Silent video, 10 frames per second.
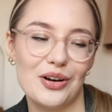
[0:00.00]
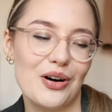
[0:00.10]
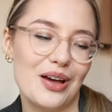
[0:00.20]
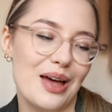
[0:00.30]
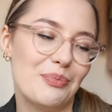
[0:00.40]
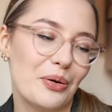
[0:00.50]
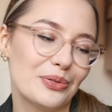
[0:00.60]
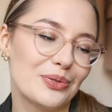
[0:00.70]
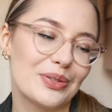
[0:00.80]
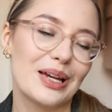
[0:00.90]
got a
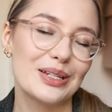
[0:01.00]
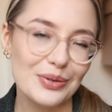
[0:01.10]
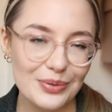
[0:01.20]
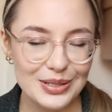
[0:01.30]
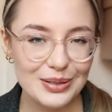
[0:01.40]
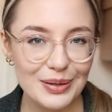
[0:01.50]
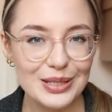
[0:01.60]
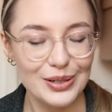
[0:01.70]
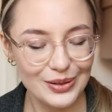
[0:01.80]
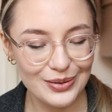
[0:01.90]
bottle, so I don't want to
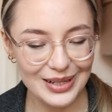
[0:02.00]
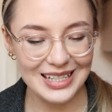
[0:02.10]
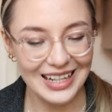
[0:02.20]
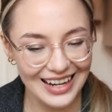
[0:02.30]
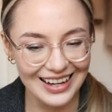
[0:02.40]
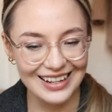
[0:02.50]
be too greedy.